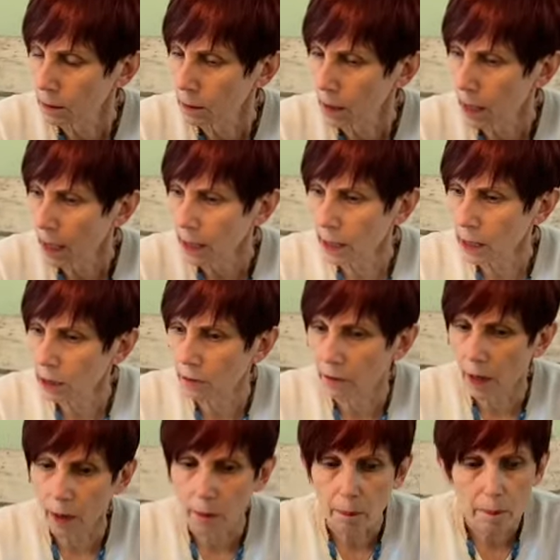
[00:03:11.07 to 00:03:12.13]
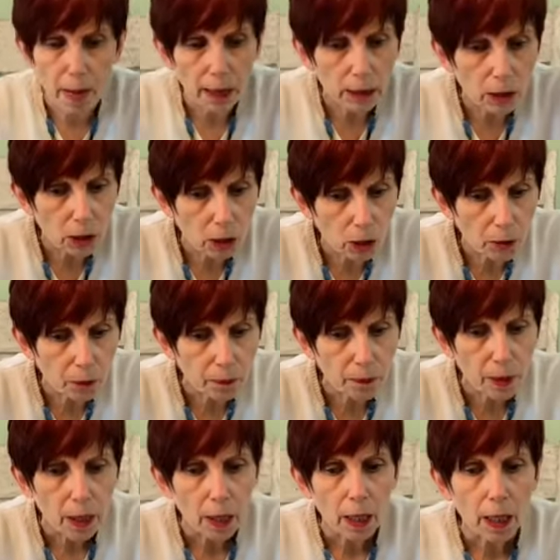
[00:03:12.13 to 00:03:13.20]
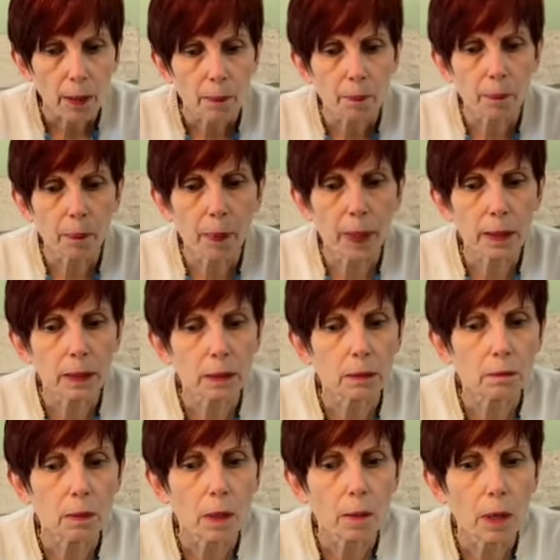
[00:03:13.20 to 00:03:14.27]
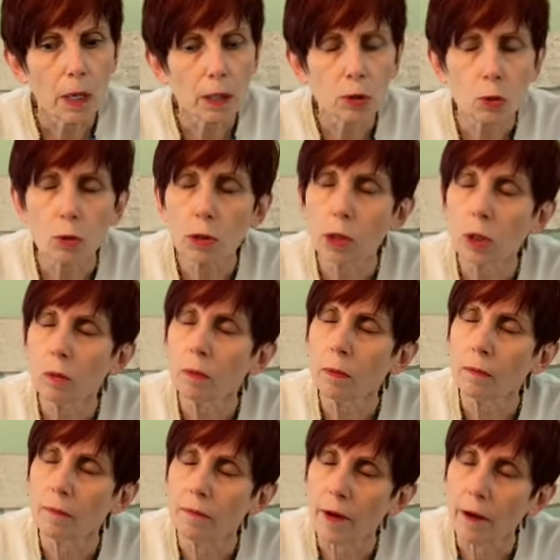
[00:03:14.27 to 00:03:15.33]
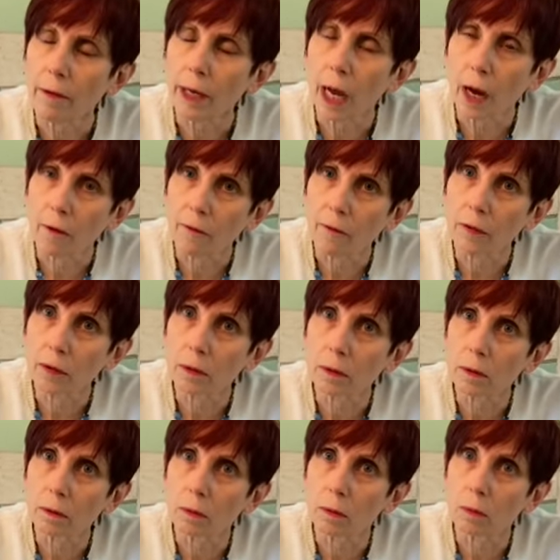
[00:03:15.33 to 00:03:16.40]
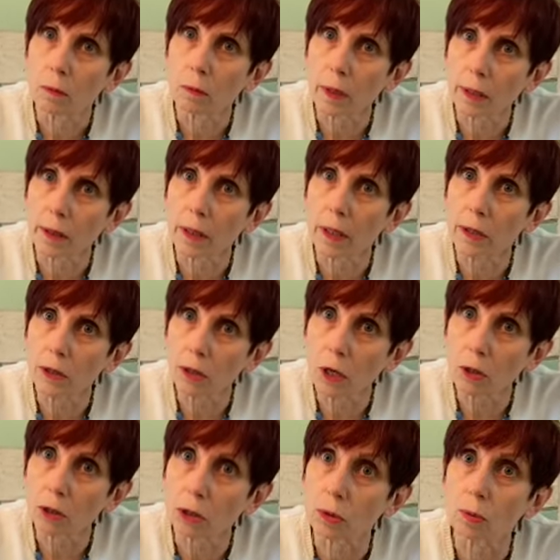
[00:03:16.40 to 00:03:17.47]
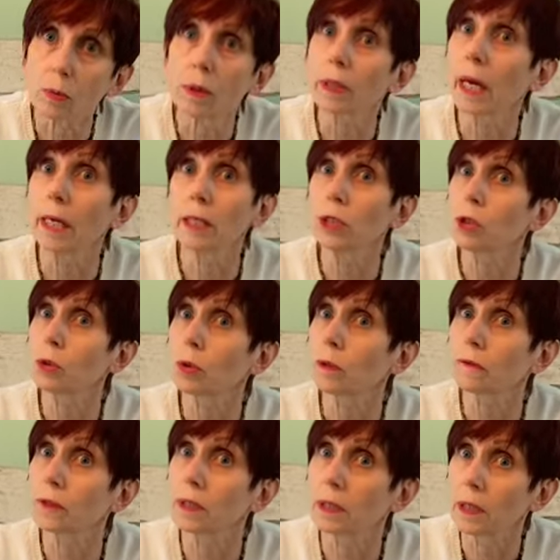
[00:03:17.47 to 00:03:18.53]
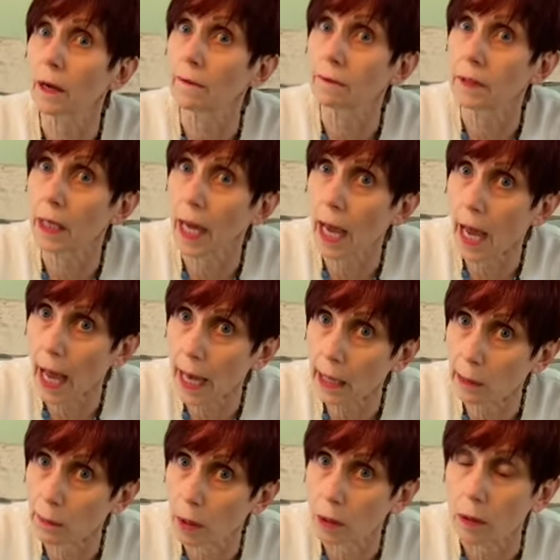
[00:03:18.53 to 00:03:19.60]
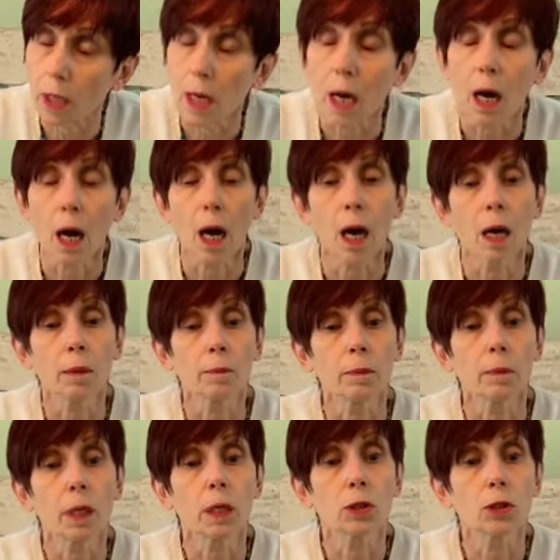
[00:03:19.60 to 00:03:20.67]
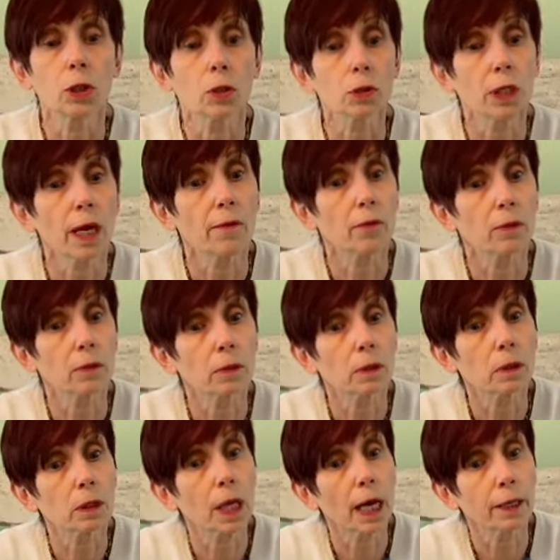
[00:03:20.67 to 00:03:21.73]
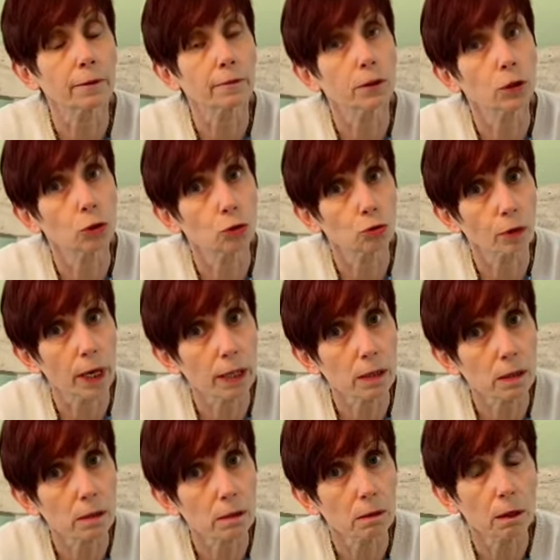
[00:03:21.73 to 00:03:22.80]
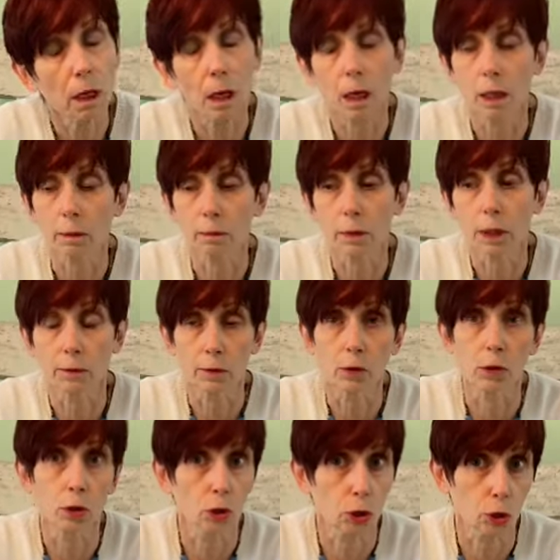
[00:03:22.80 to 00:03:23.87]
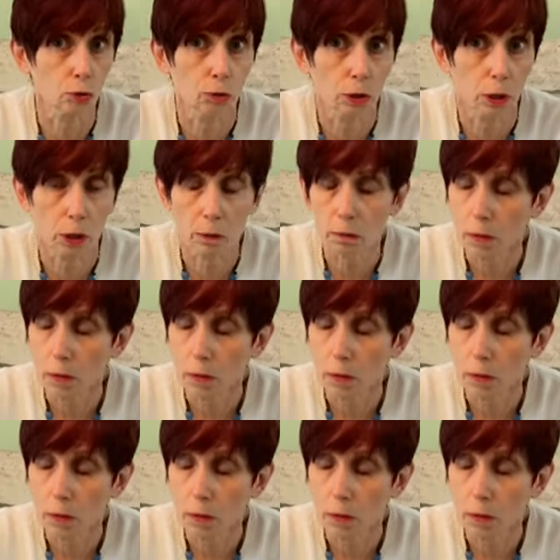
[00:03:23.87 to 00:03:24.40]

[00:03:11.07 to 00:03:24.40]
anything developmental, but it's also very helpful with adults with any sort of stuffed animal. Um, adults have a lot of stress, um, even children do.